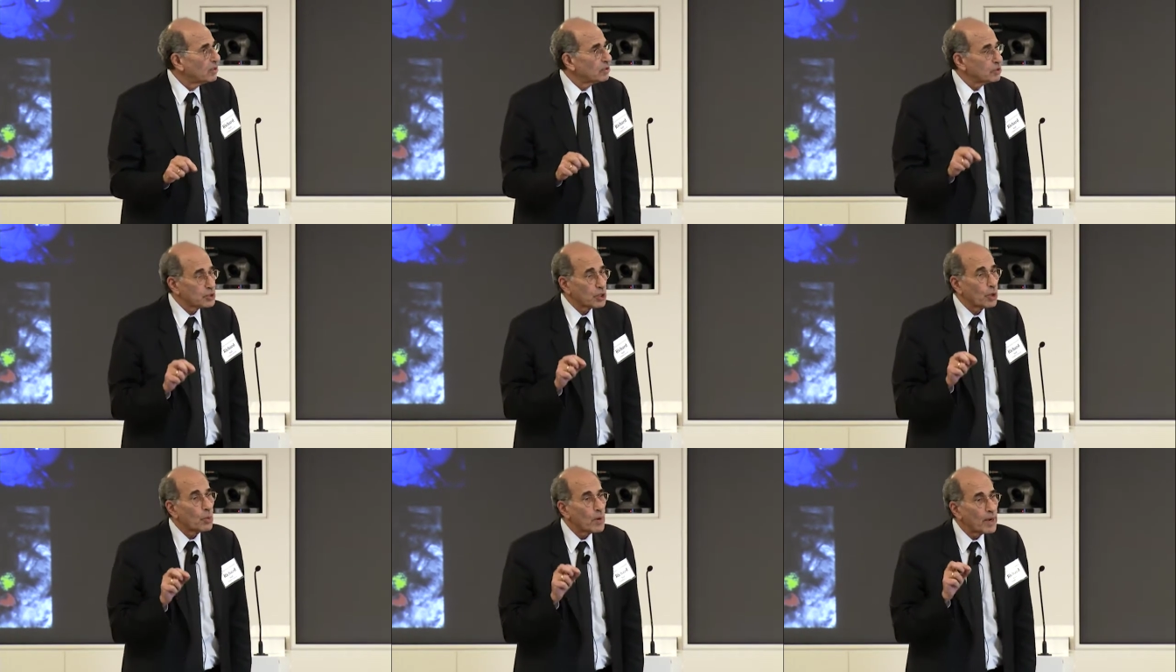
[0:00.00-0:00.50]

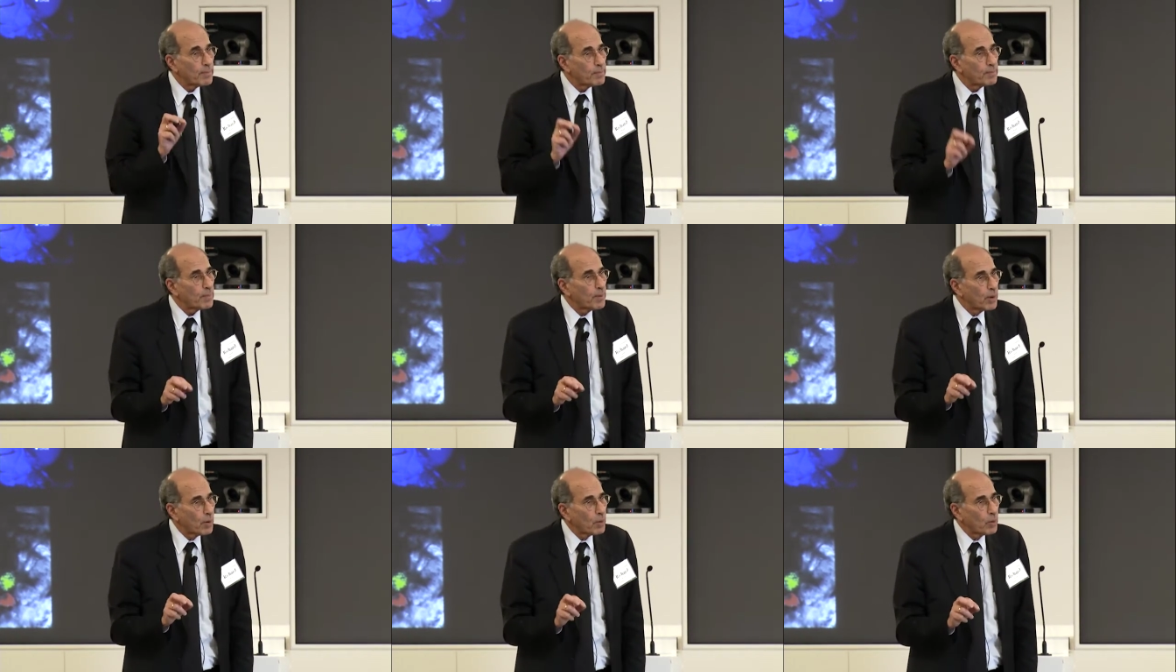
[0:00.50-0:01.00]
So we're,
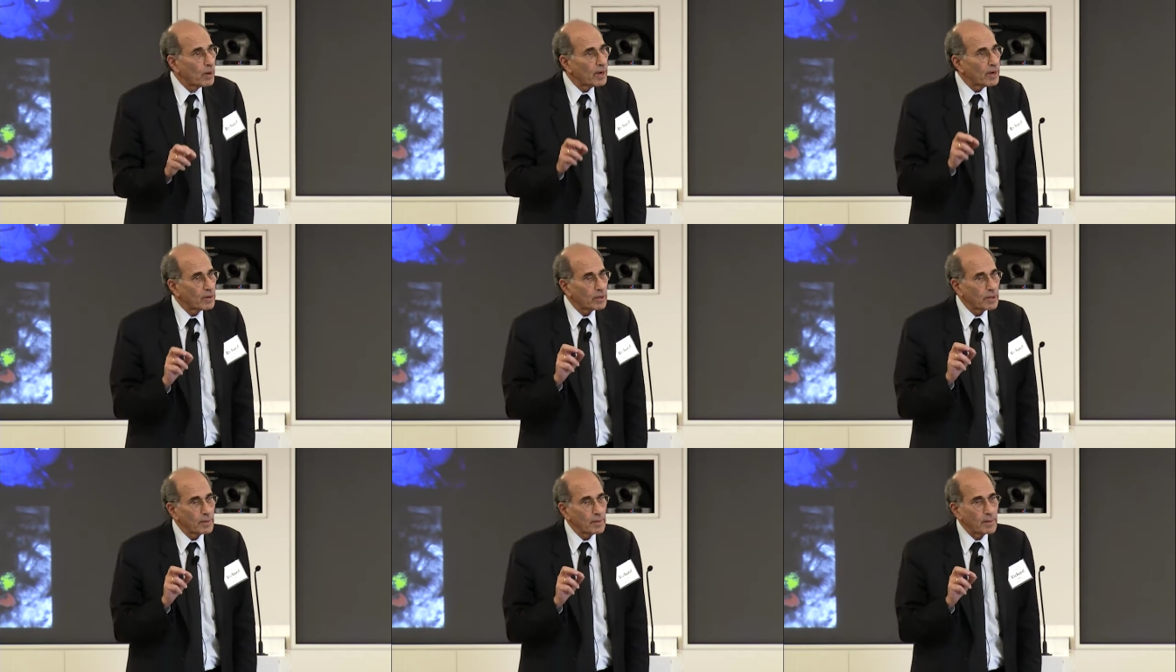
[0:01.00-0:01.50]

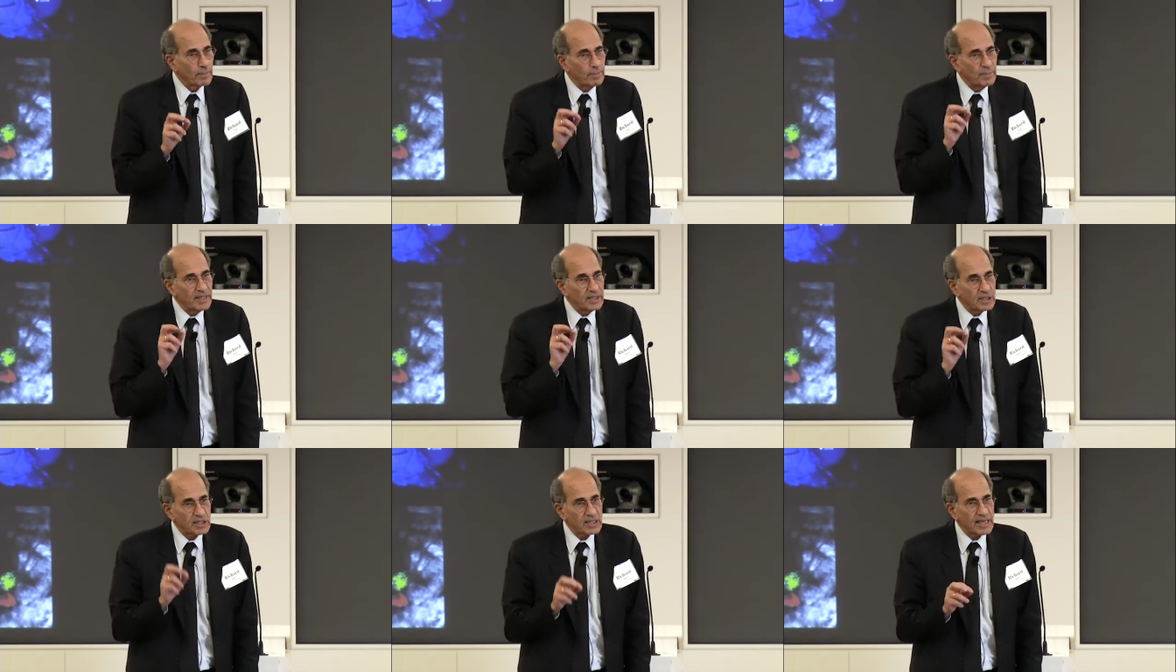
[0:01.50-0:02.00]
we're
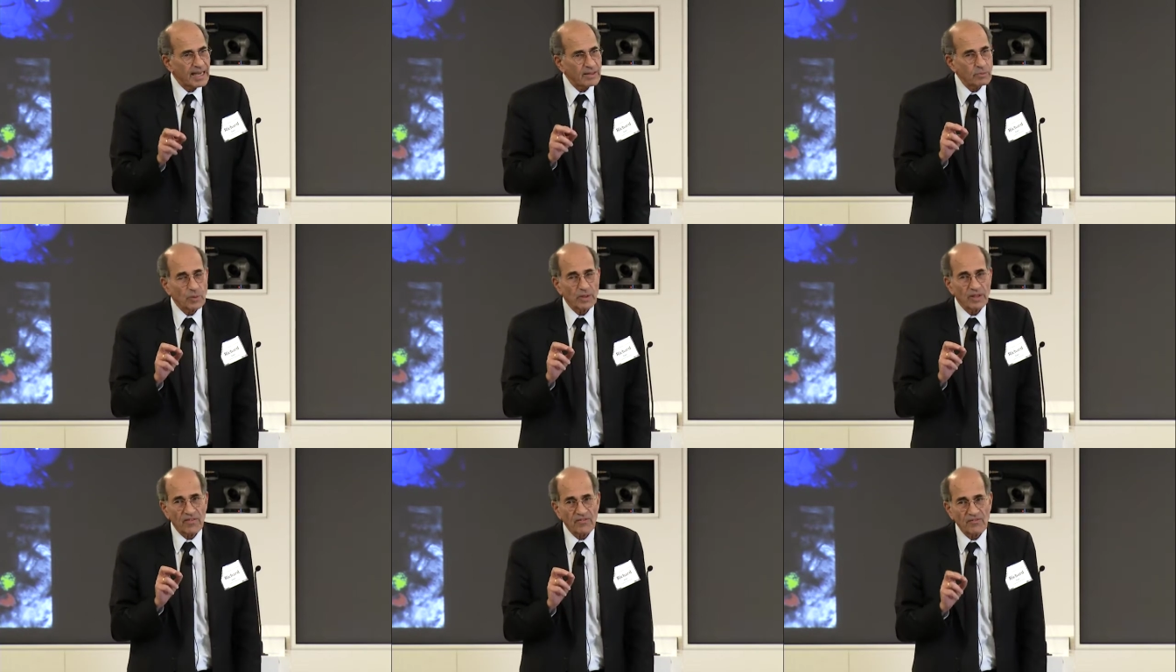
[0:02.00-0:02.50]

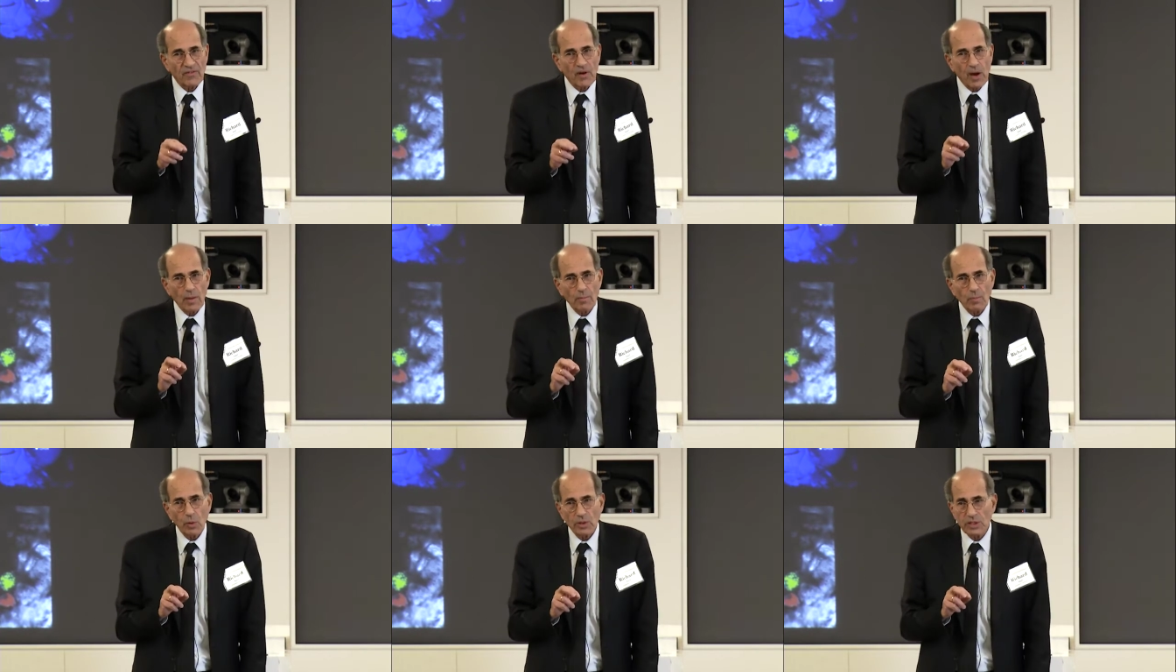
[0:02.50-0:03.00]
beset with a
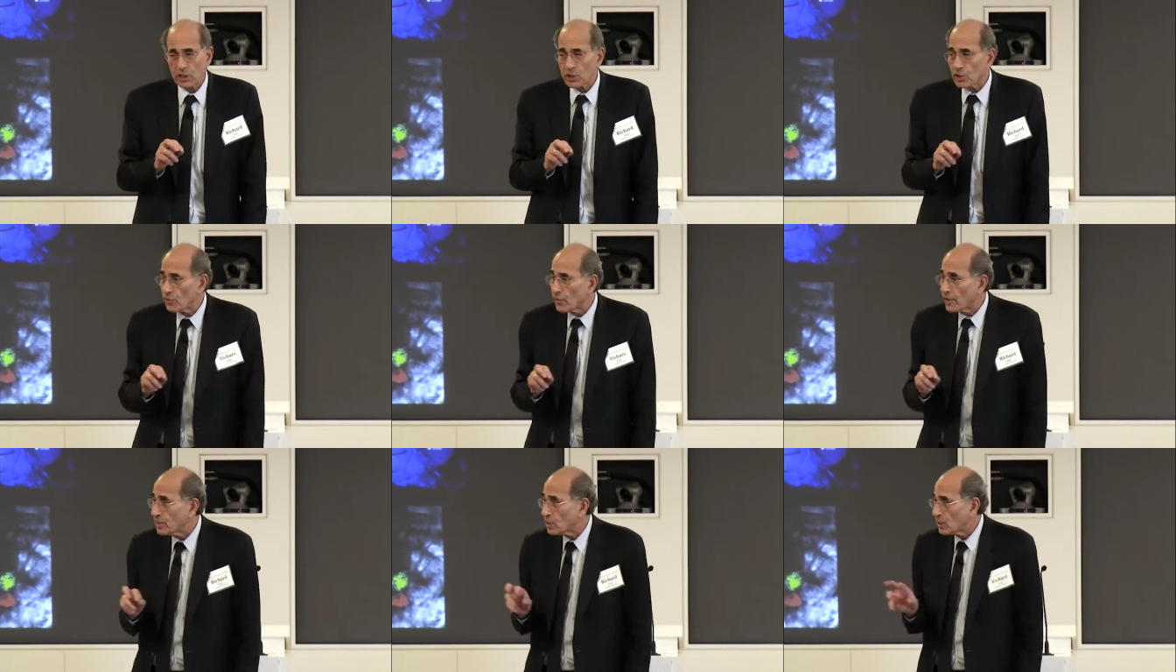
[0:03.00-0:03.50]
far more
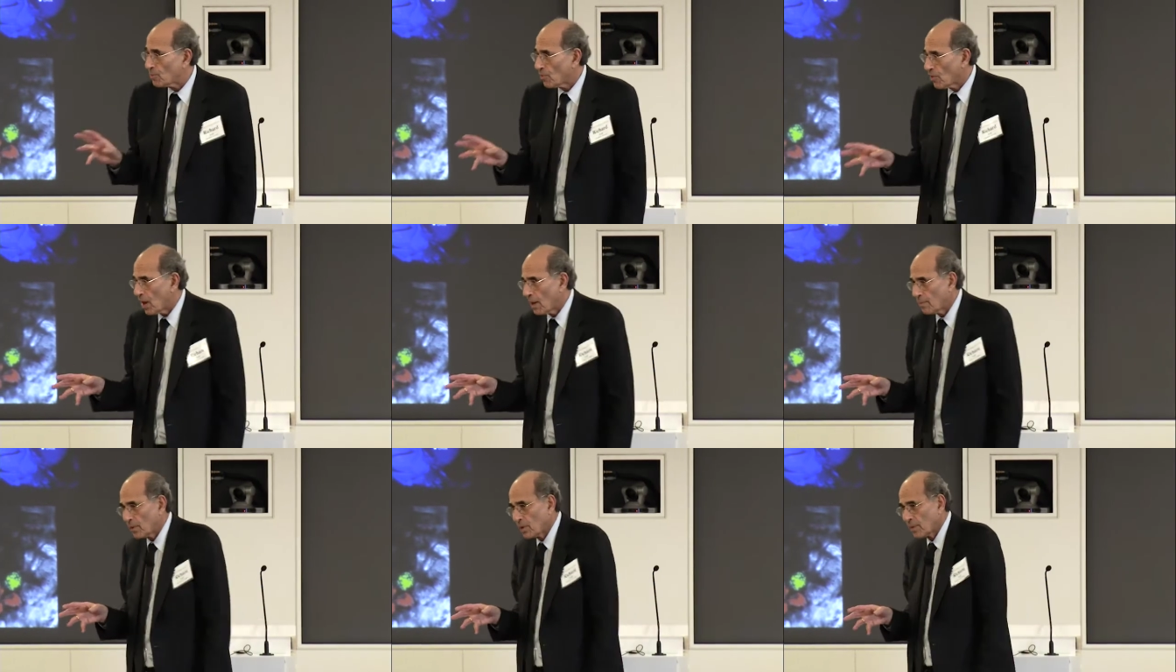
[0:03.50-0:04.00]
serious
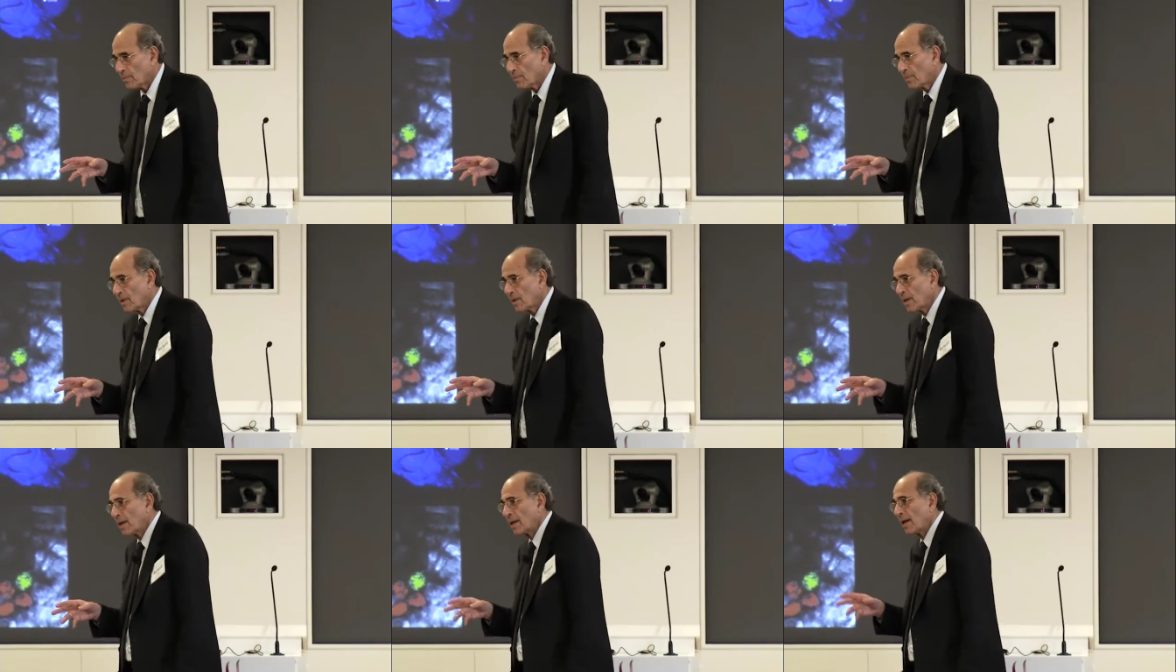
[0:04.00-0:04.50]
problem.
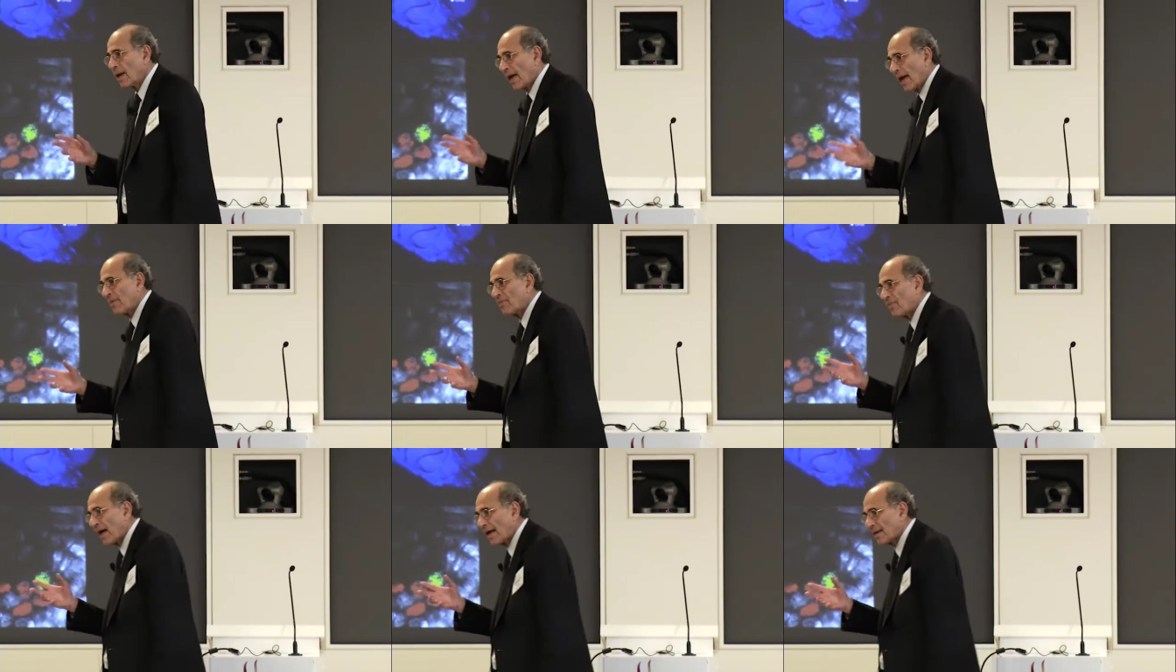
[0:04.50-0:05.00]

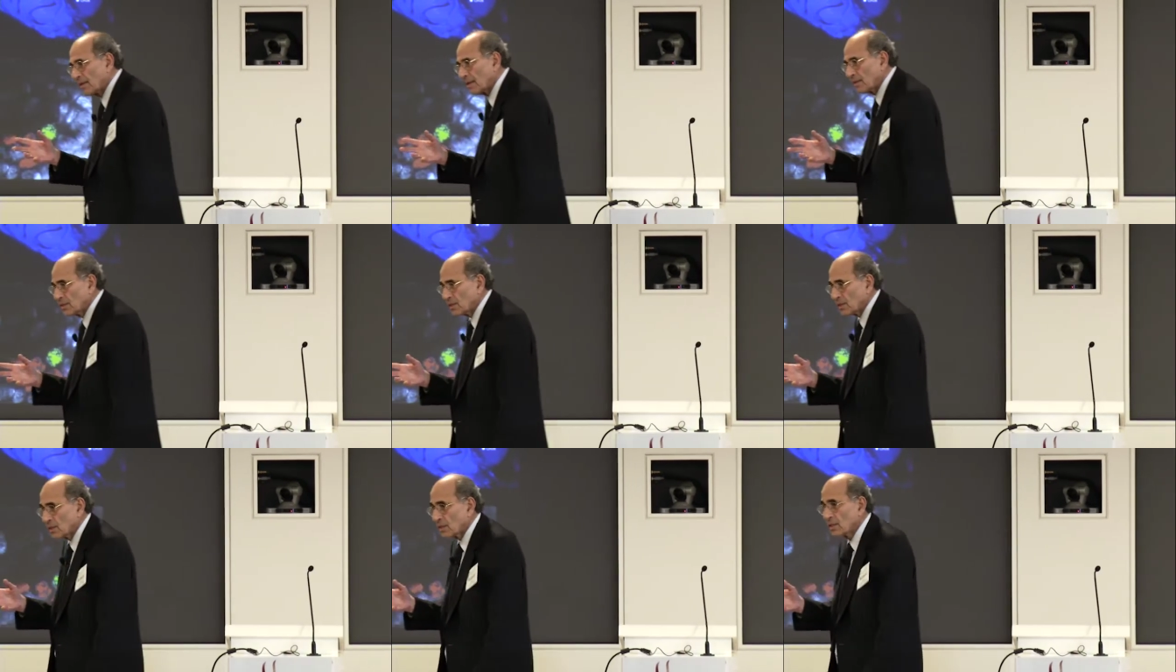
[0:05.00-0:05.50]
And that
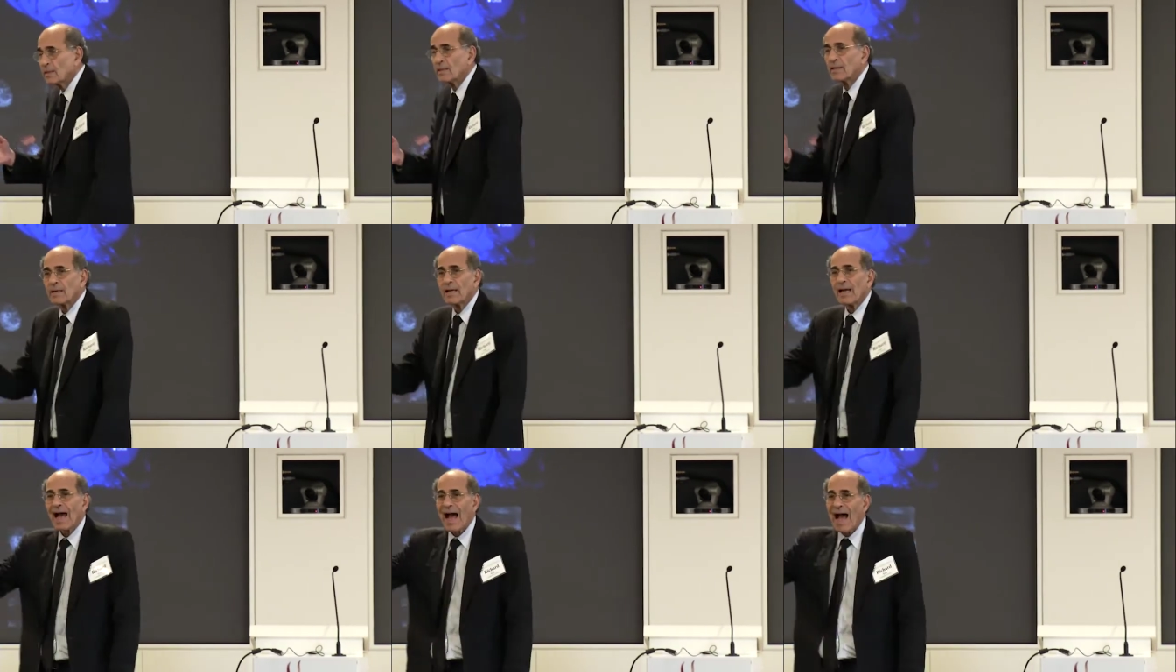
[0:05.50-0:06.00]
is,
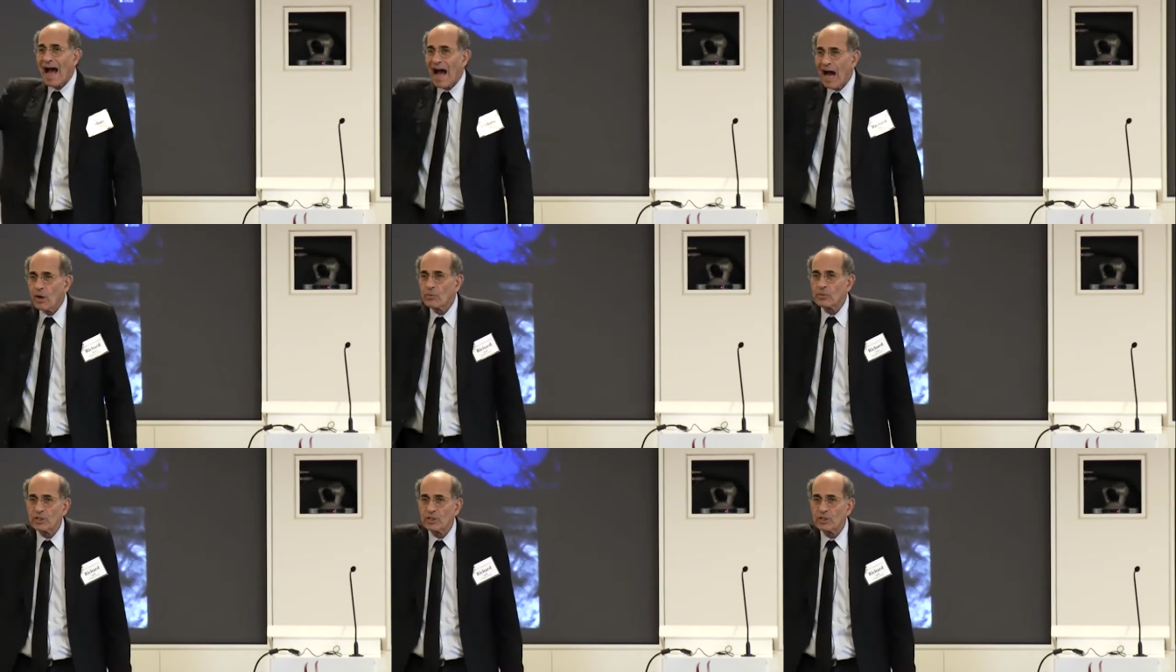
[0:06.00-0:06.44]
how